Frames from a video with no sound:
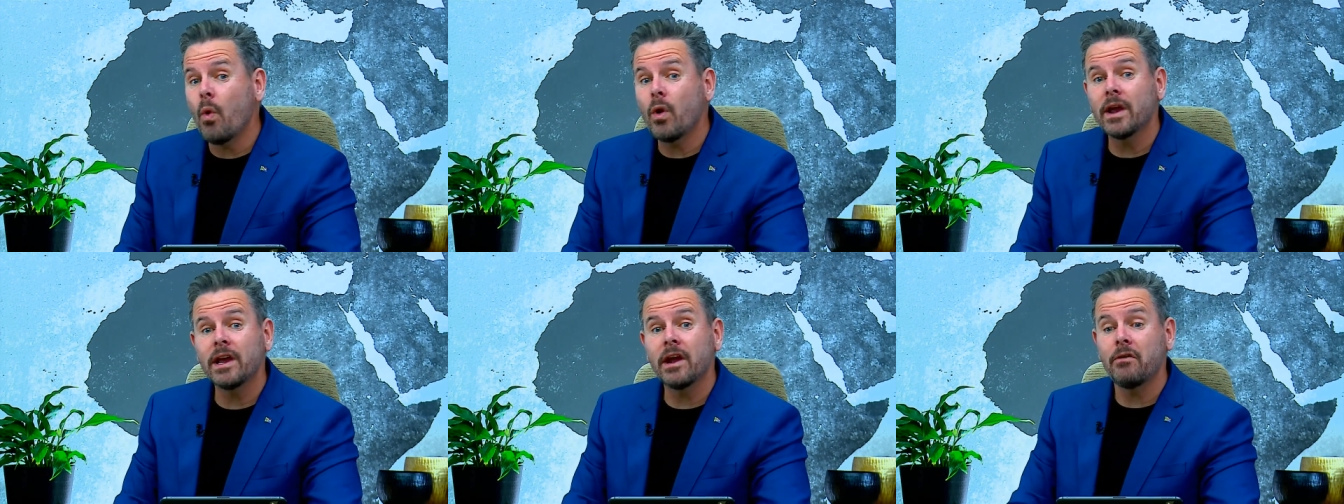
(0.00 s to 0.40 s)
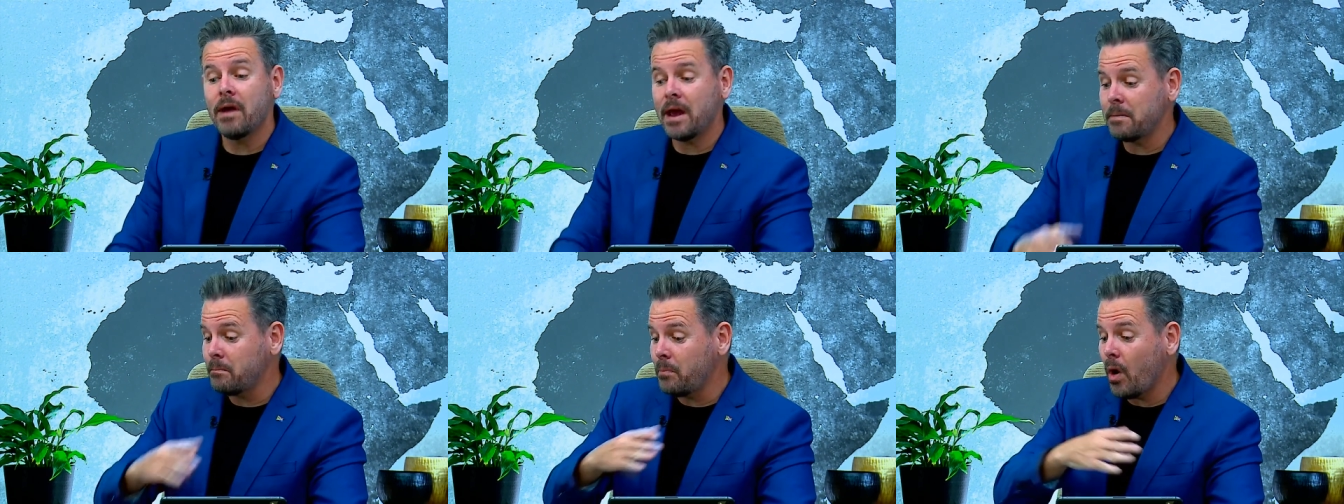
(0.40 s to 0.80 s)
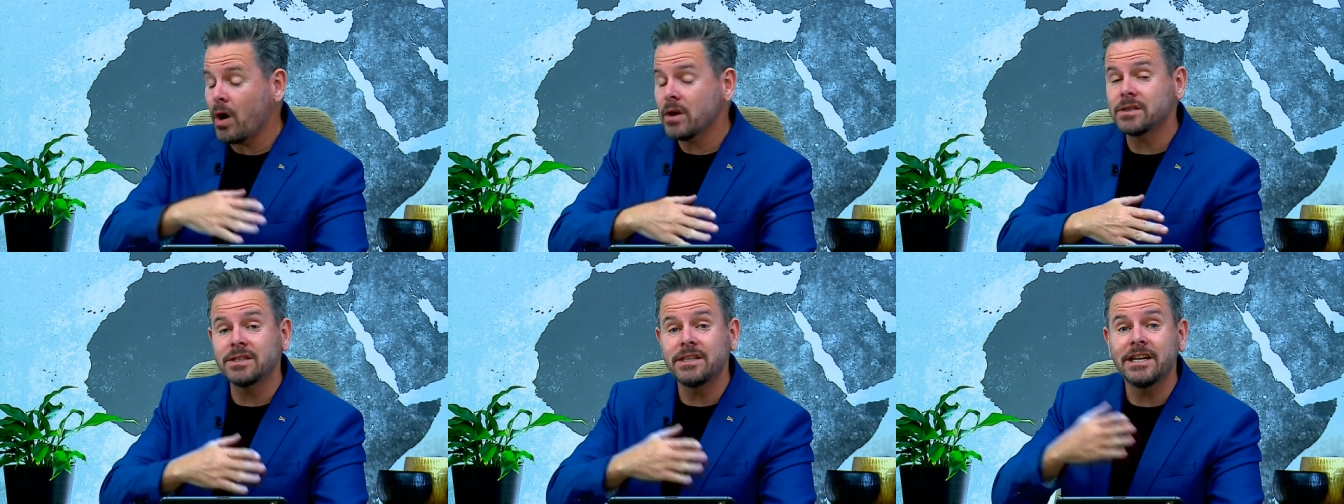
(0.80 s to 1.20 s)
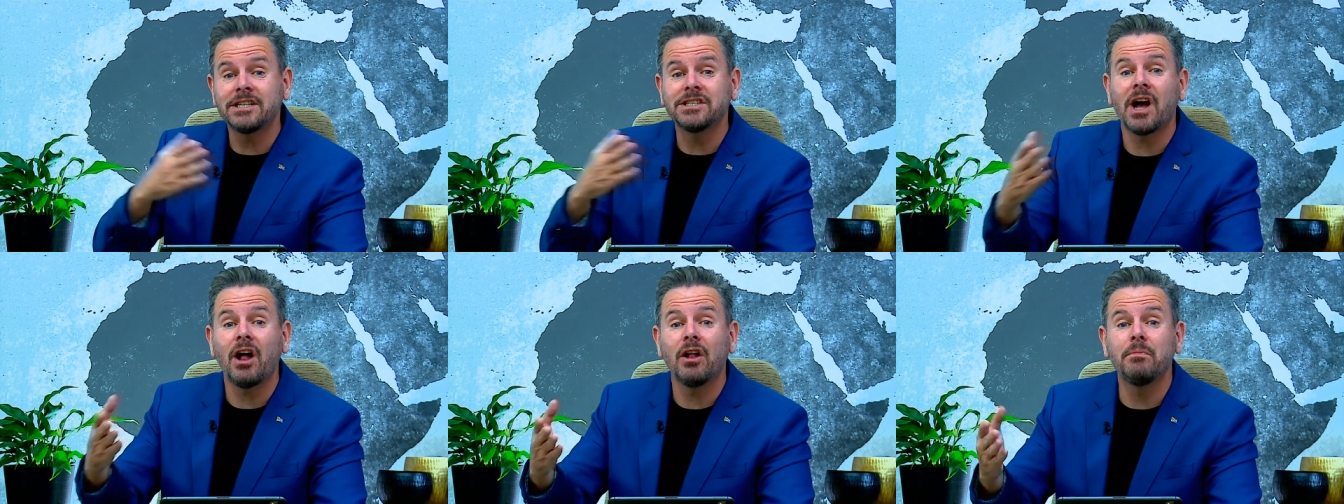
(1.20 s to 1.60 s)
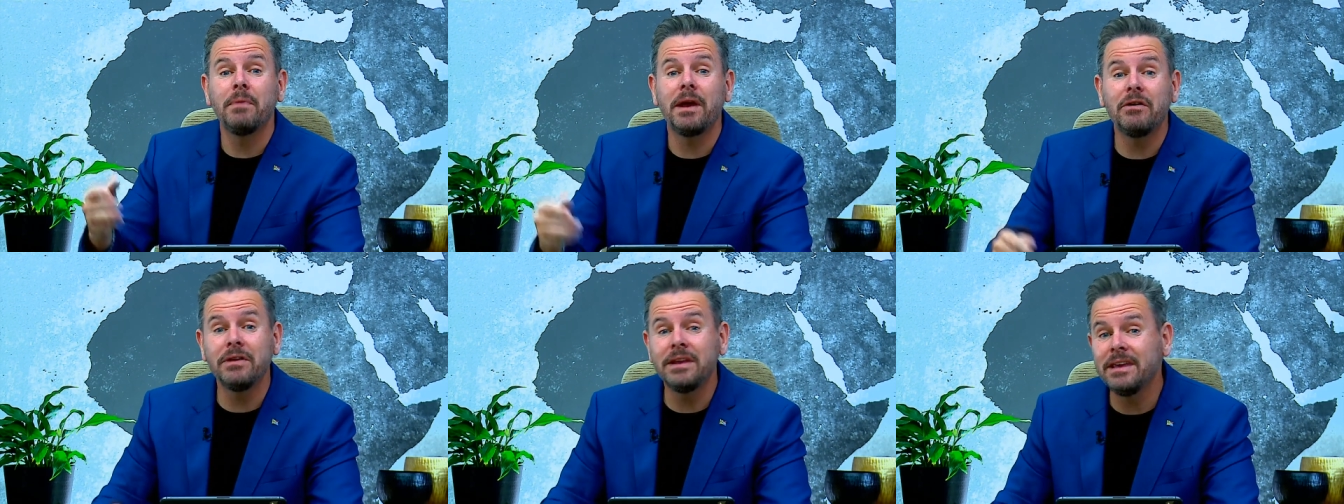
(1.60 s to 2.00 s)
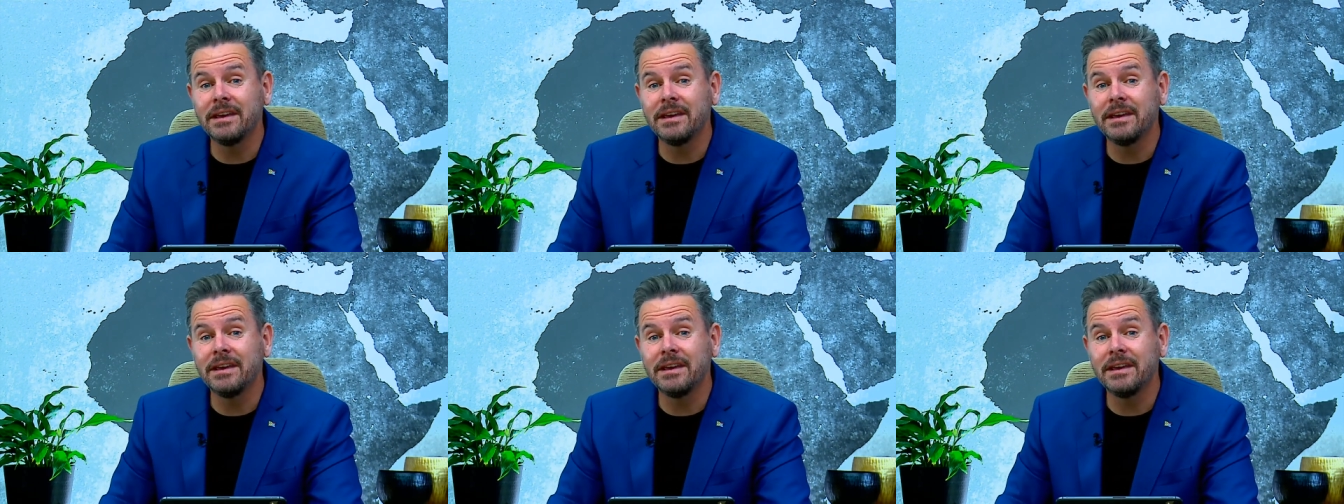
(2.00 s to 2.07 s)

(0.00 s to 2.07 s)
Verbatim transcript: walking around past their childbearing